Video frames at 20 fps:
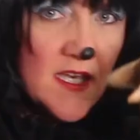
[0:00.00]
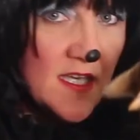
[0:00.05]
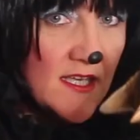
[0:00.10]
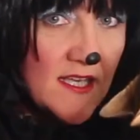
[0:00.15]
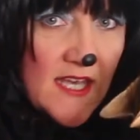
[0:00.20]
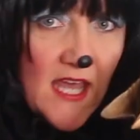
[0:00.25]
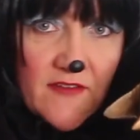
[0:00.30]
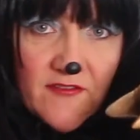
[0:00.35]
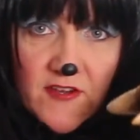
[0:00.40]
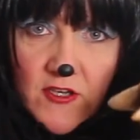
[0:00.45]

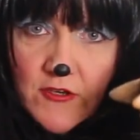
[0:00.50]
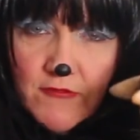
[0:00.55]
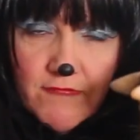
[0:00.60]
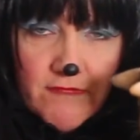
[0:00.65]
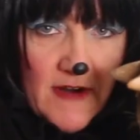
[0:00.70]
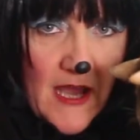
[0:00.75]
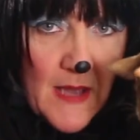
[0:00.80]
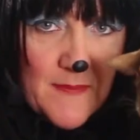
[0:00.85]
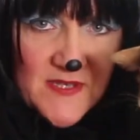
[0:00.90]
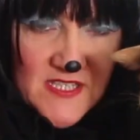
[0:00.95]
never
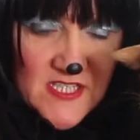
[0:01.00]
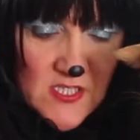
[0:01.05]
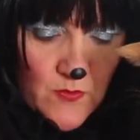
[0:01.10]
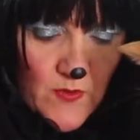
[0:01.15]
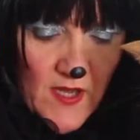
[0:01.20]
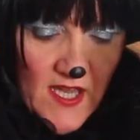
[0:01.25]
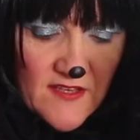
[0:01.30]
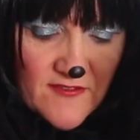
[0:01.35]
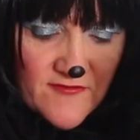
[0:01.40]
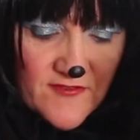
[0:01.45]
grab it
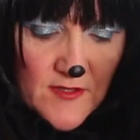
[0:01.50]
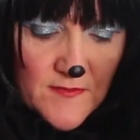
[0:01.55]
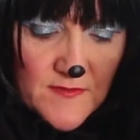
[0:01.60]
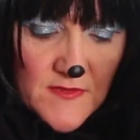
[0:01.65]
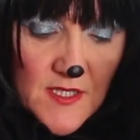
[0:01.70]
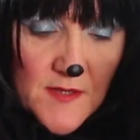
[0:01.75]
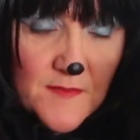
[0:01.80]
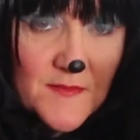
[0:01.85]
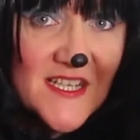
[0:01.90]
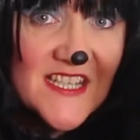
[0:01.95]
away from them,